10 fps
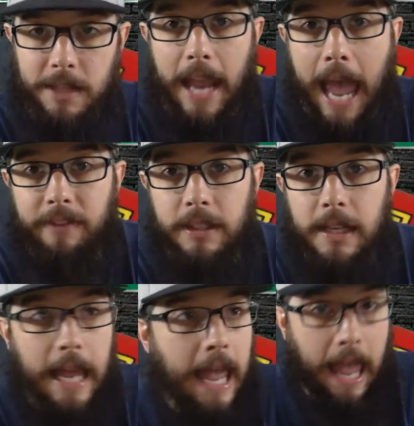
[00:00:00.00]
And if you haven't,
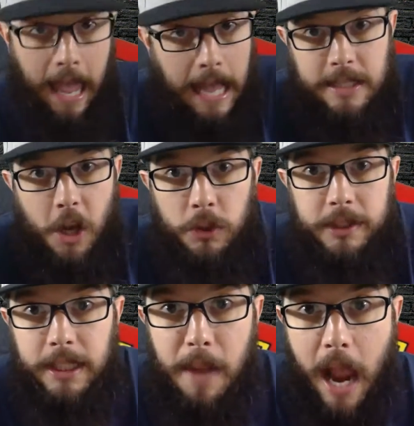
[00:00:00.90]
has the old
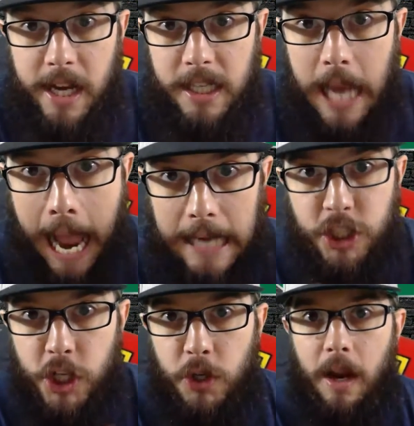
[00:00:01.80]
C-Man
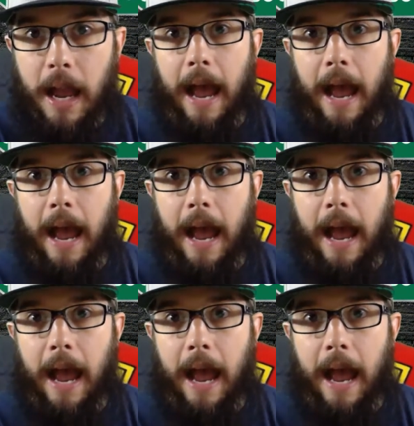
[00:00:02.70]
enticed you?